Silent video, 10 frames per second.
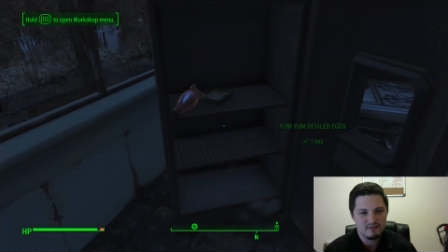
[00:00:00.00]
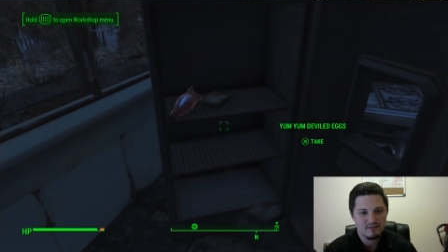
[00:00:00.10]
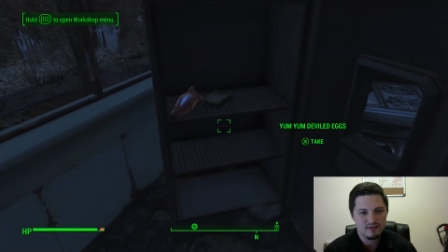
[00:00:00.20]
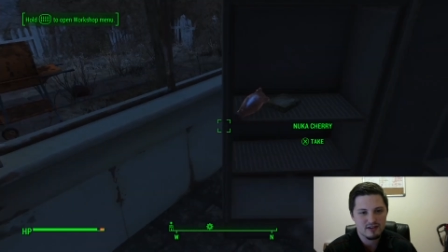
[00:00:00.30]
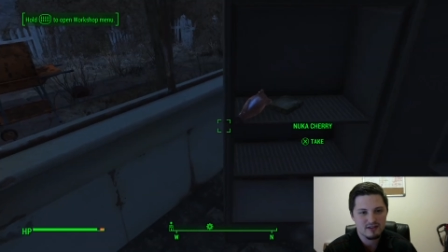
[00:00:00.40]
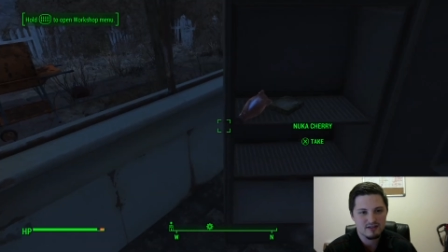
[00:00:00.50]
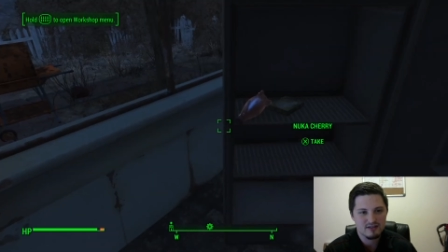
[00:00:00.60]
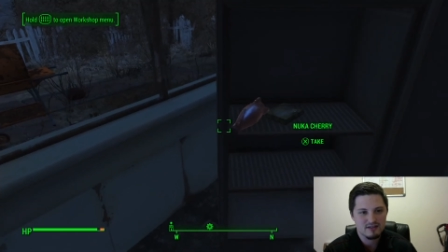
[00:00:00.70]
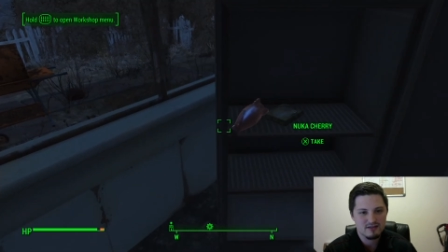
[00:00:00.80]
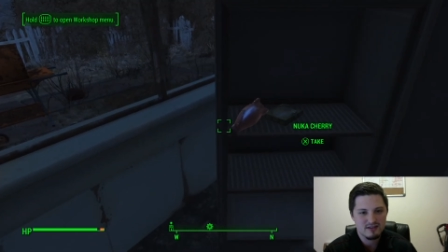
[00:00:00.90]

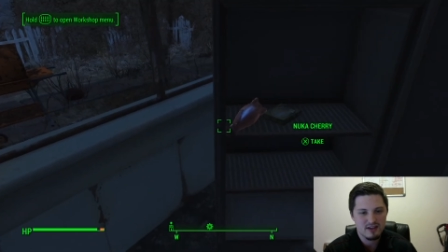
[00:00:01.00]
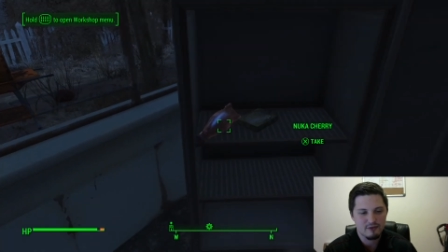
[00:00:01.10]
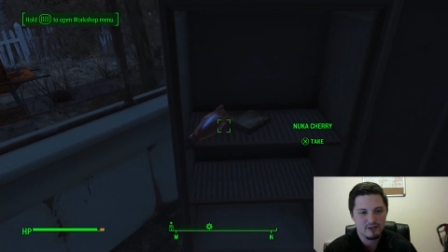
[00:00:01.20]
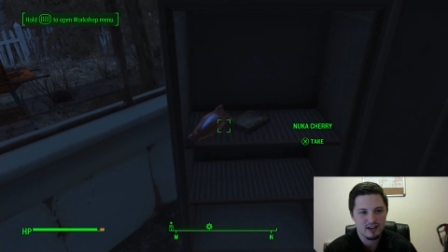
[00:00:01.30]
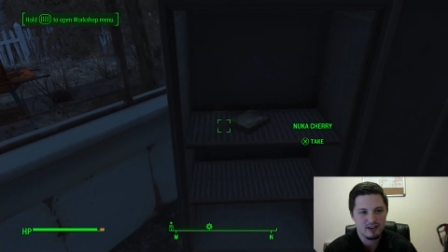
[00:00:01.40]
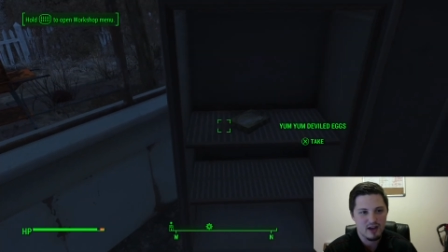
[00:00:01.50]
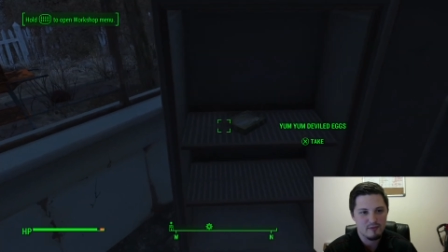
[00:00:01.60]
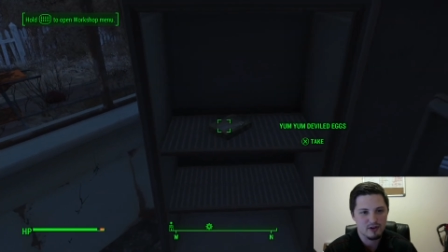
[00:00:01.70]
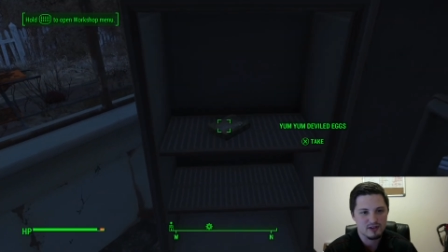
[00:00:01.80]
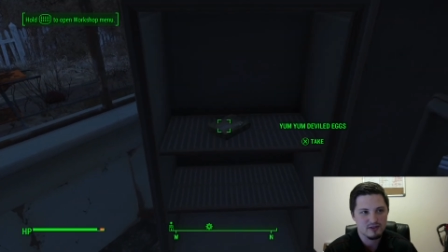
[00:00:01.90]
There's definitely a lot
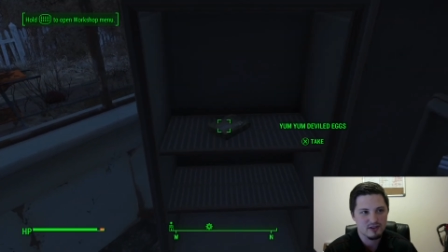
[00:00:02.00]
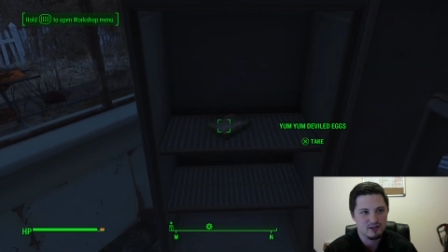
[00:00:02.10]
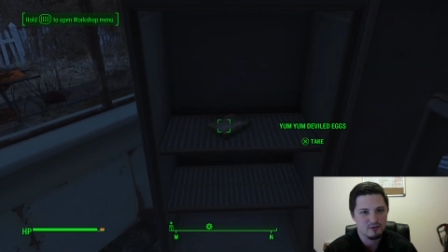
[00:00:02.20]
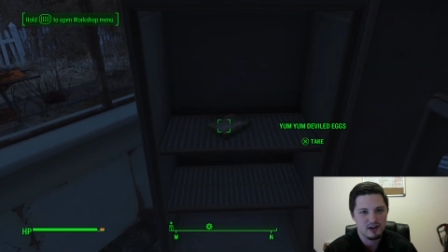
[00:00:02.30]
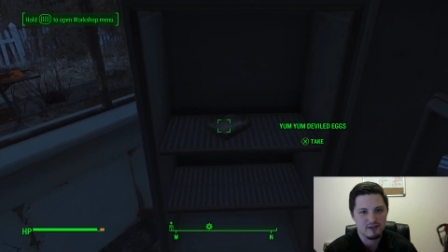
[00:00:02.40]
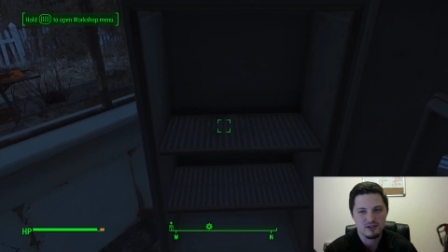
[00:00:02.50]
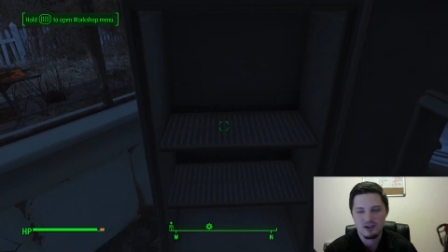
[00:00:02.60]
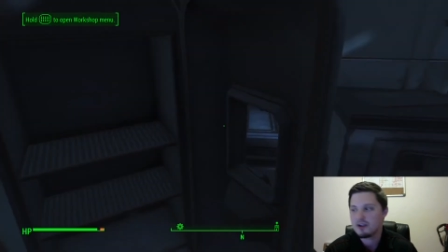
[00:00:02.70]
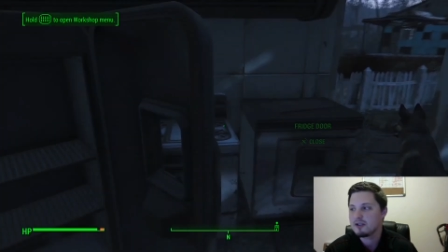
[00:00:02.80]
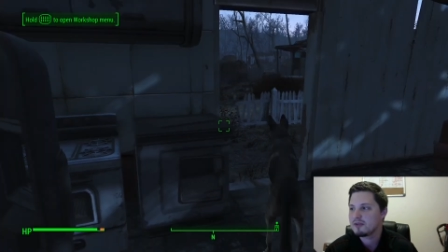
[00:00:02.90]
more to it than what I've
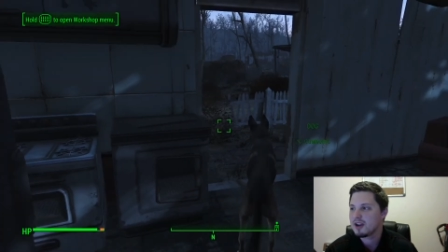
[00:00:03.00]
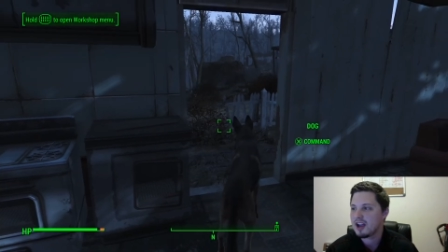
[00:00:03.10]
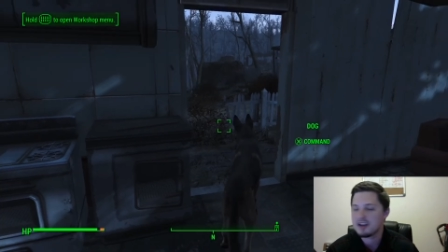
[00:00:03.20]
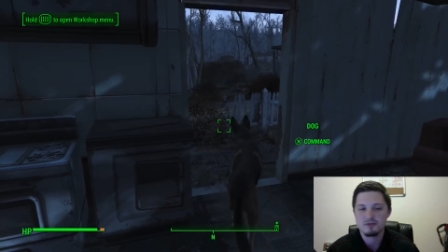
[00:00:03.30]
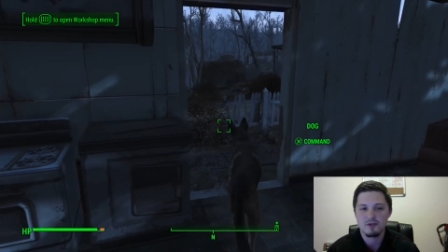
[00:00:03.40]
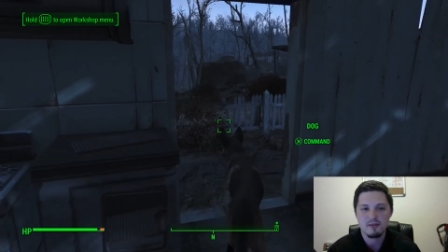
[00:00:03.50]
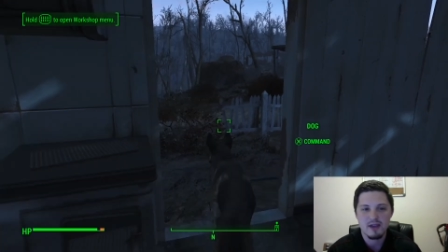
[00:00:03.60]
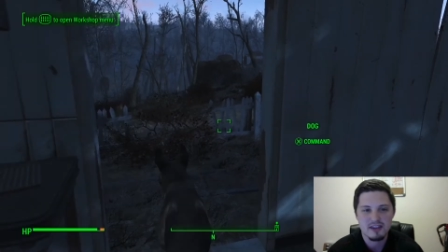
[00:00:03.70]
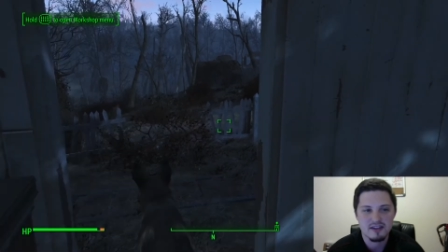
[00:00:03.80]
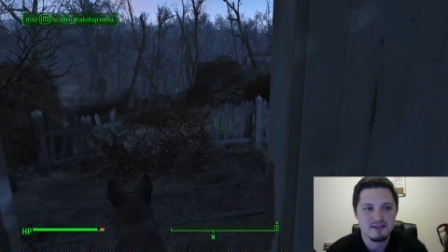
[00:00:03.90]
shown, but I just want to
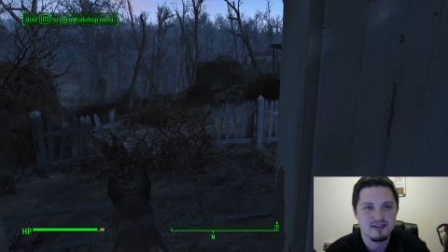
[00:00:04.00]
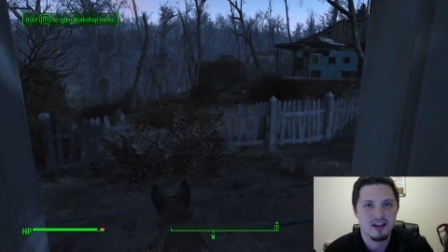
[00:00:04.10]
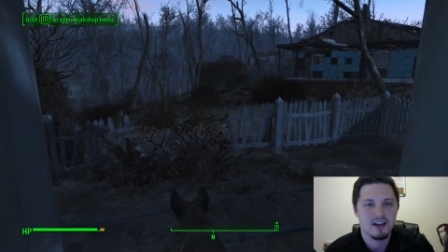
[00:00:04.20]
make this